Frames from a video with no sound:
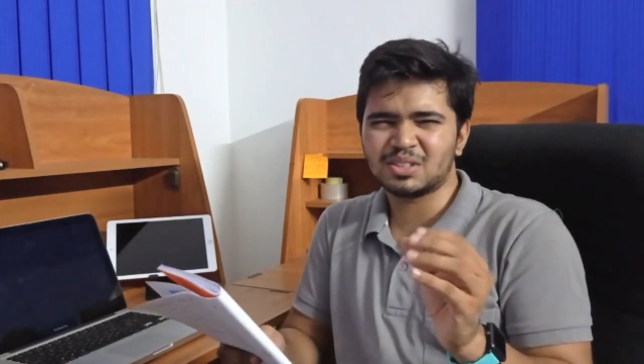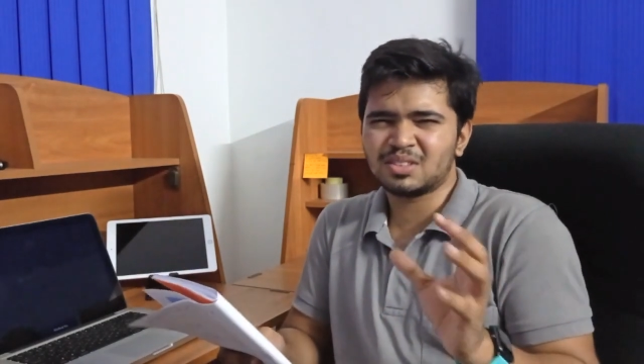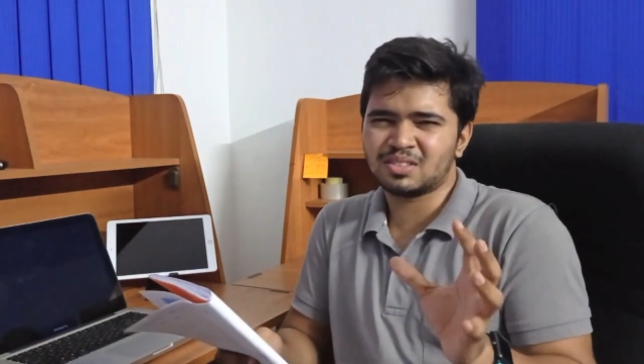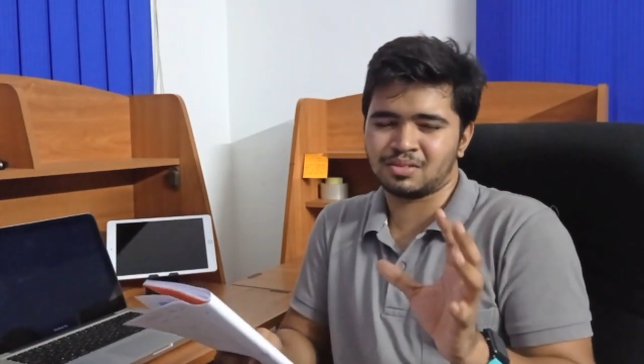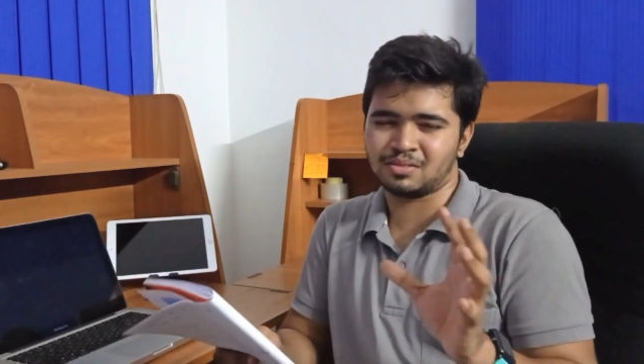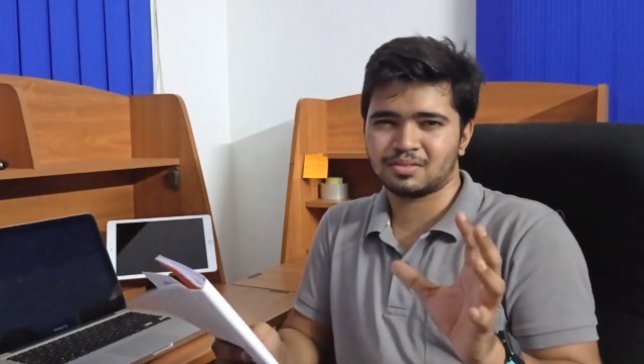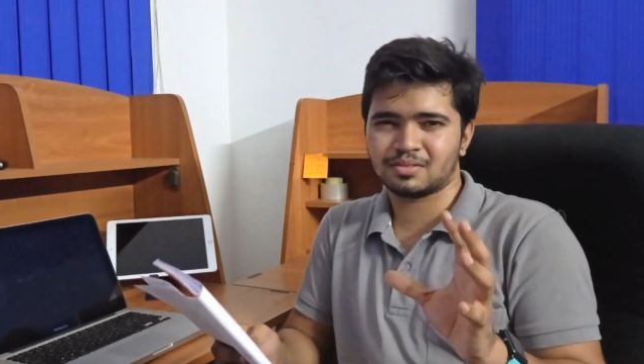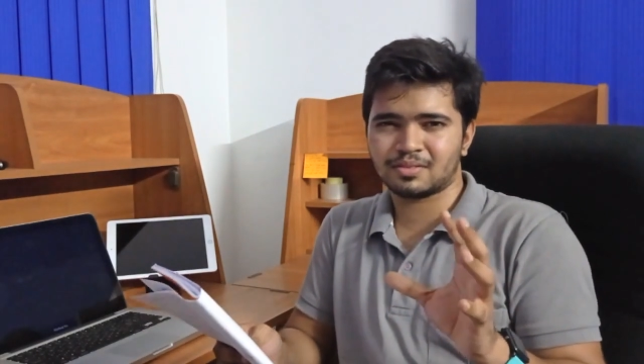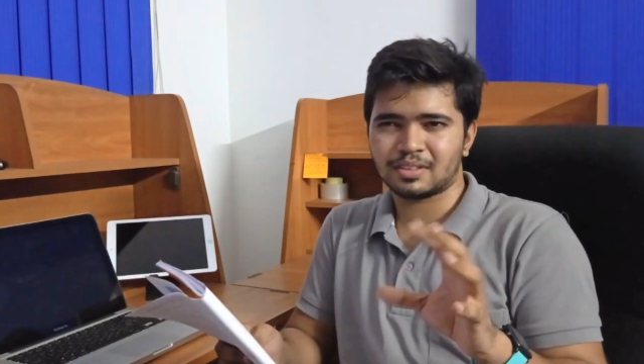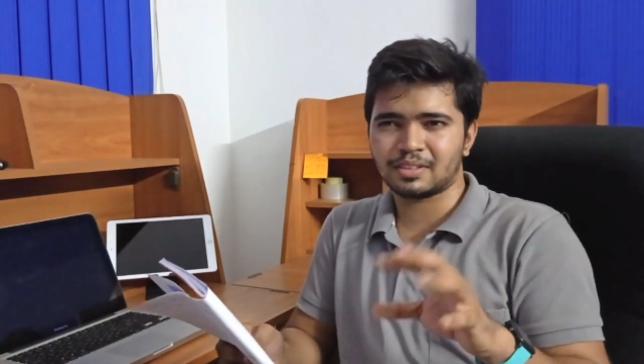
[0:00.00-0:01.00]
ooh,
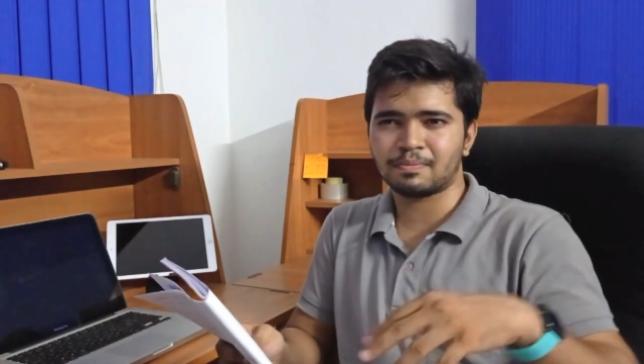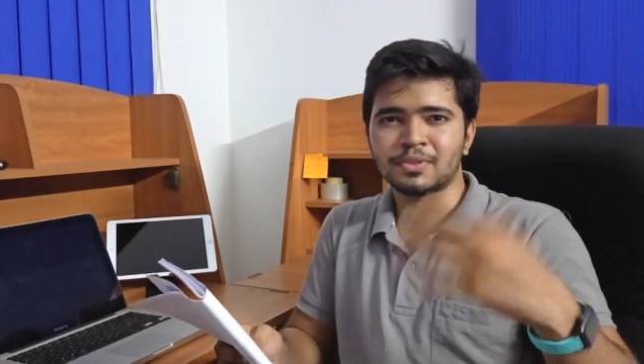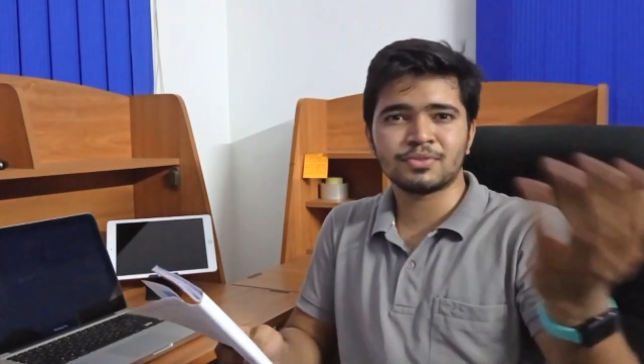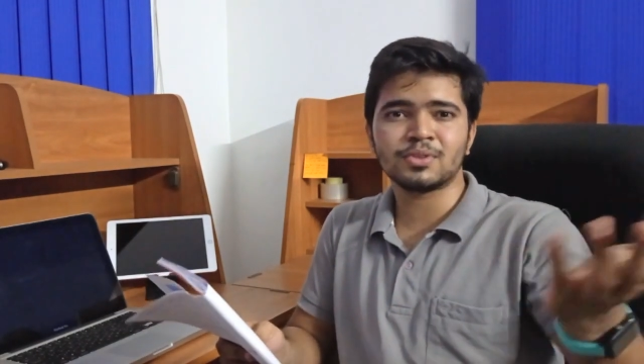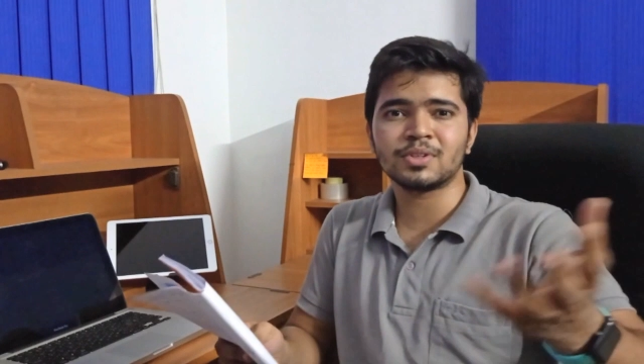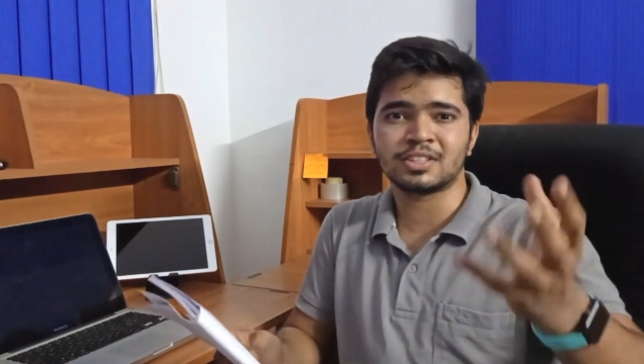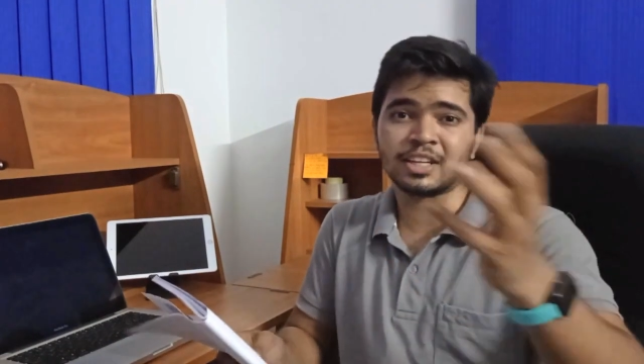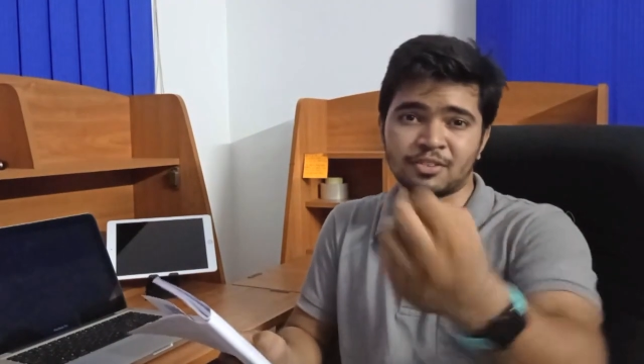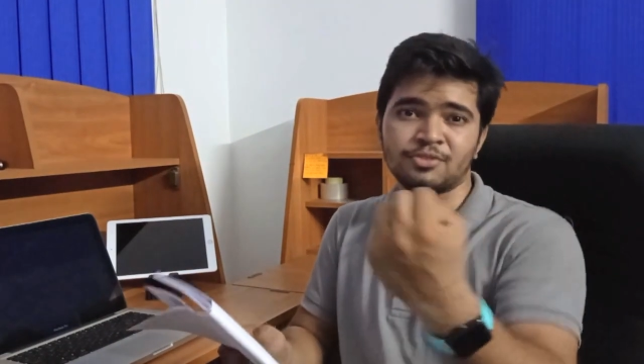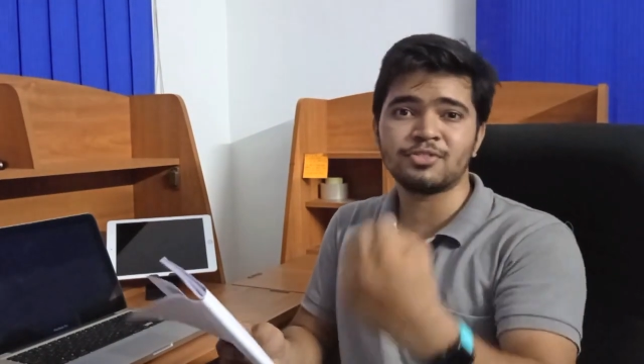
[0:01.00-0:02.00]
before it's
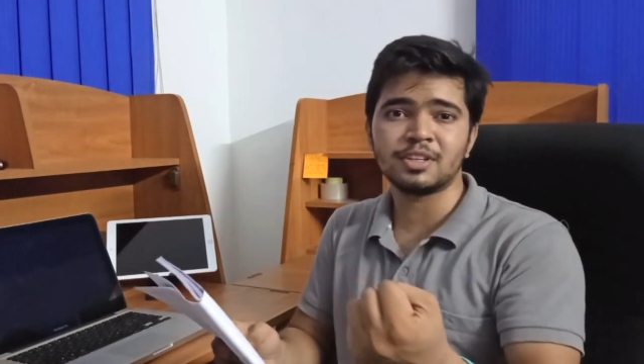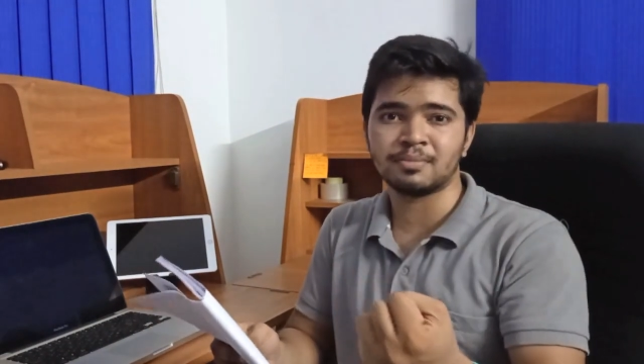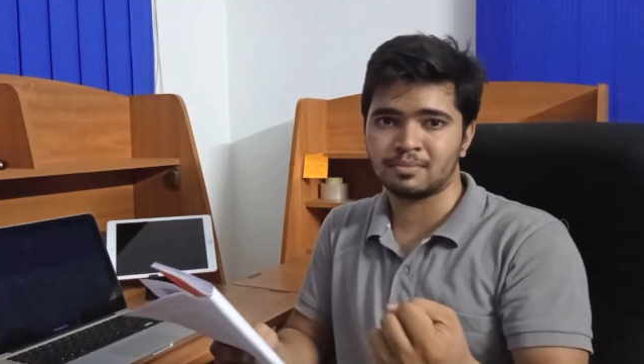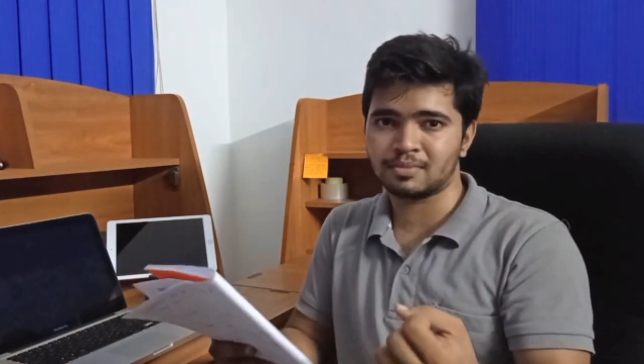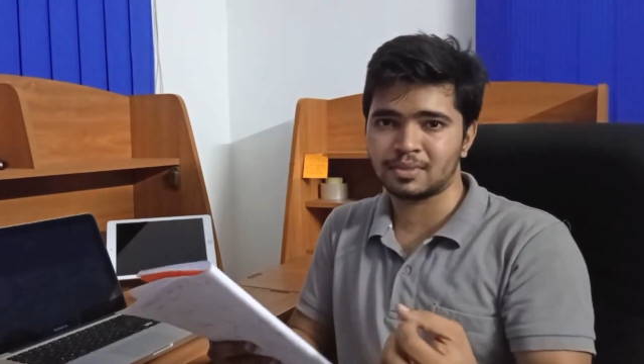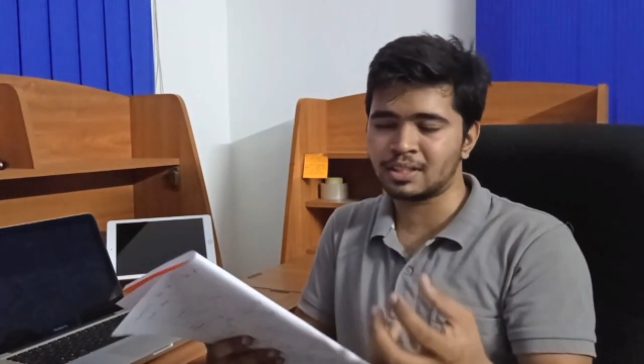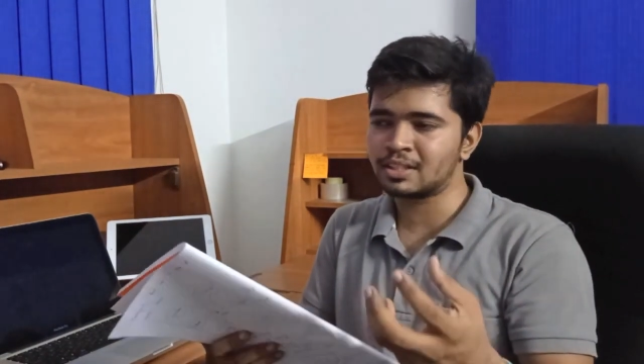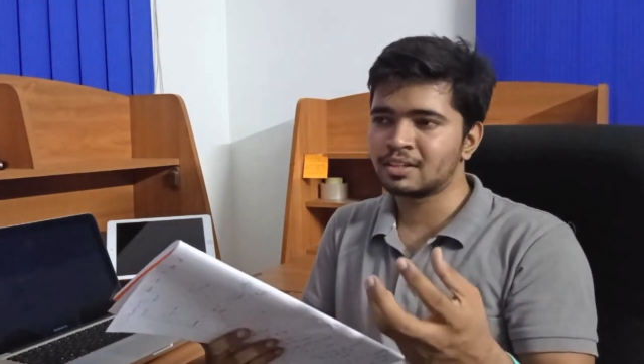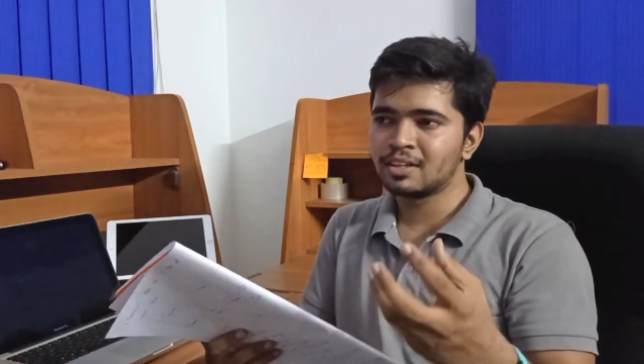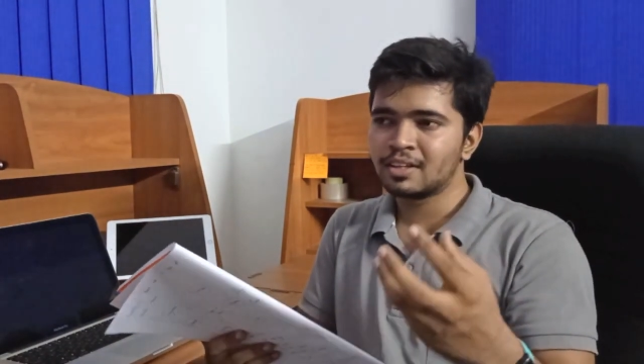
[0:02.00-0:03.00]
like firm,
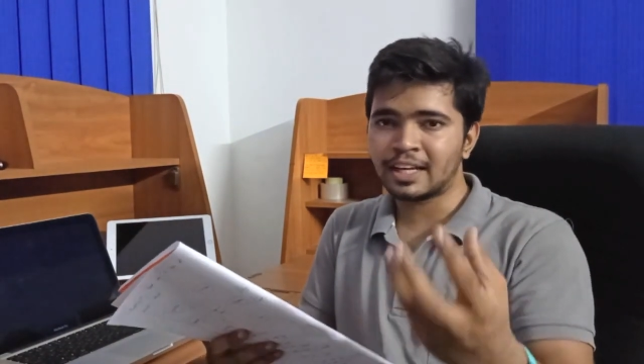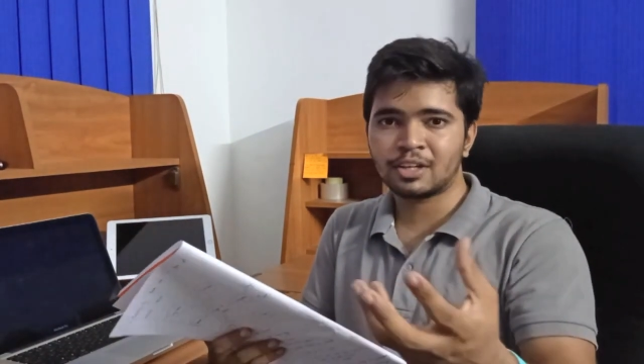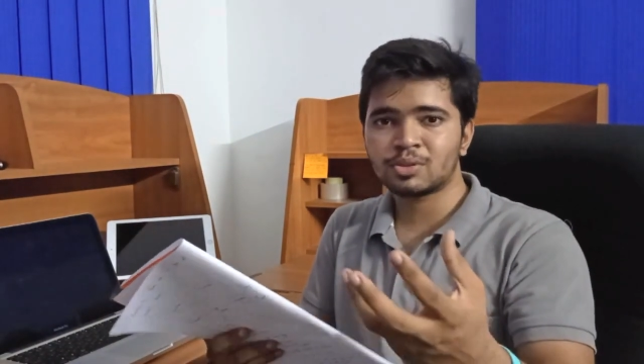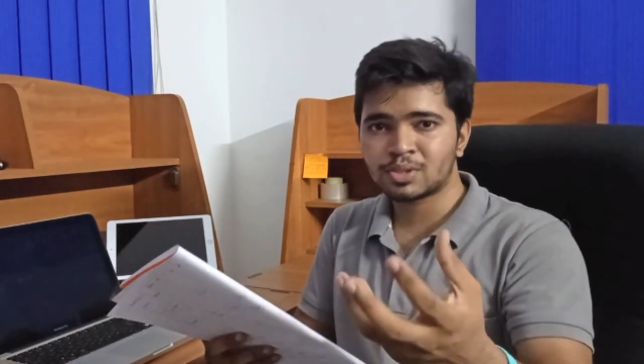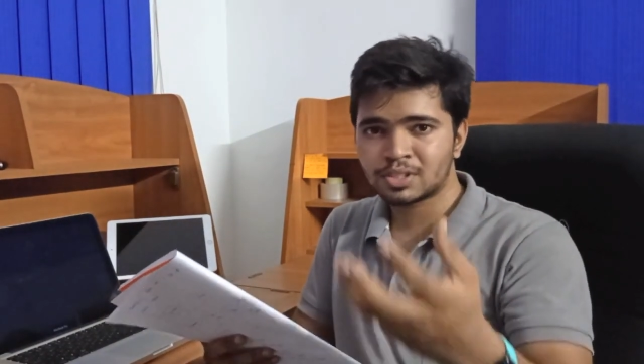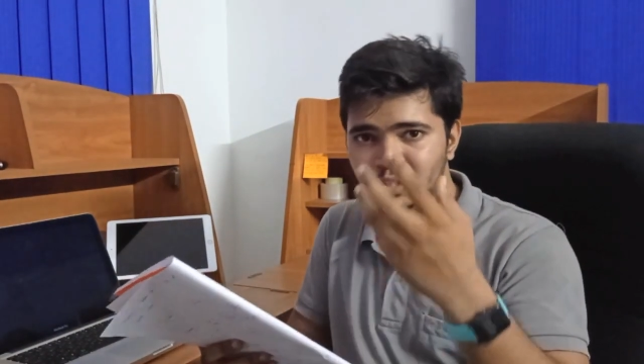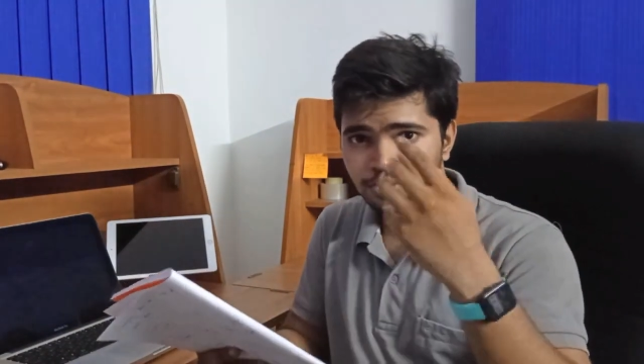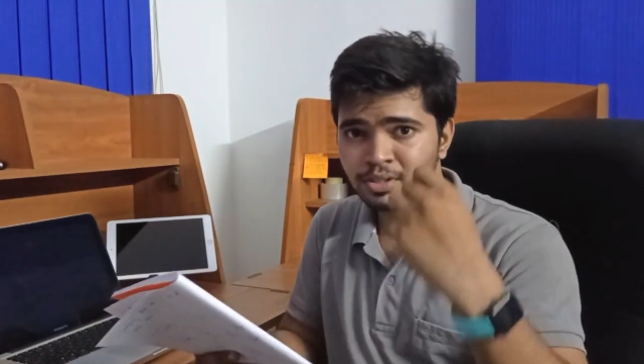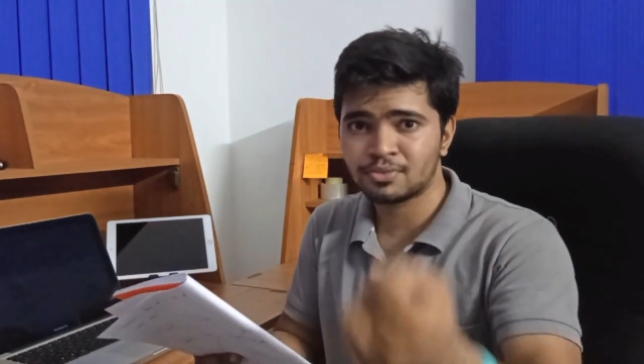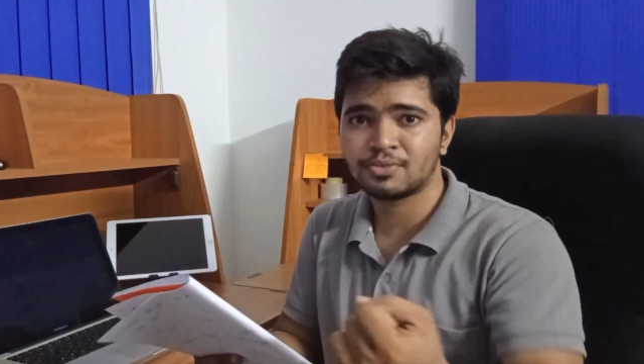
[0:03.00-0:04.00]
that necrosed
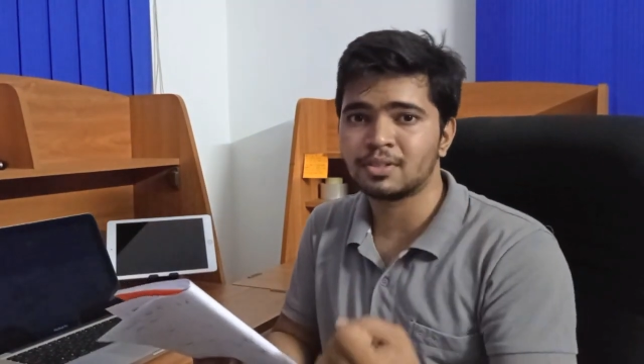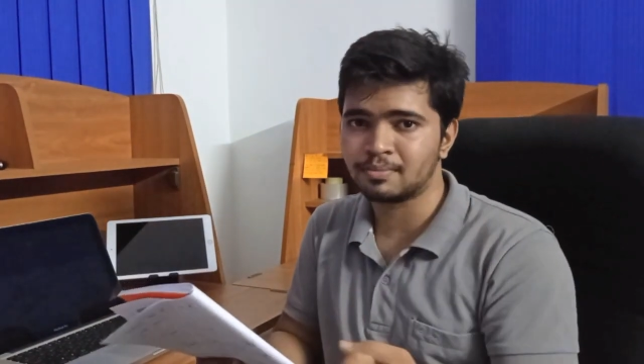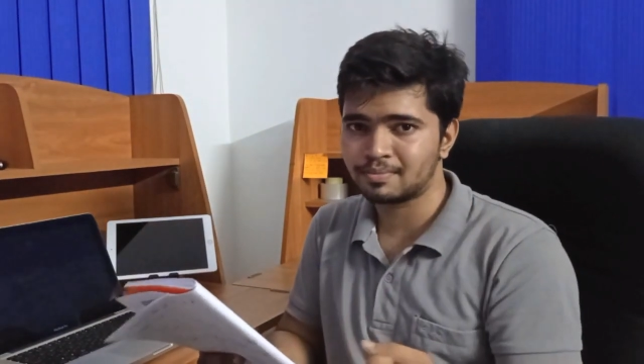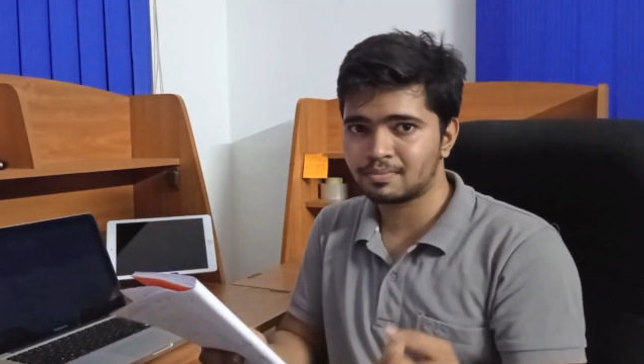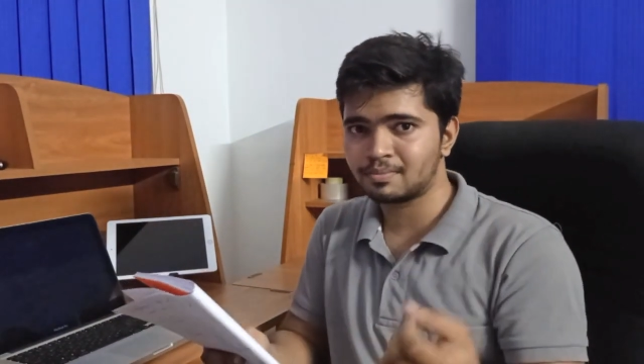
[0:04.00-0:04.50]
tissue is firm.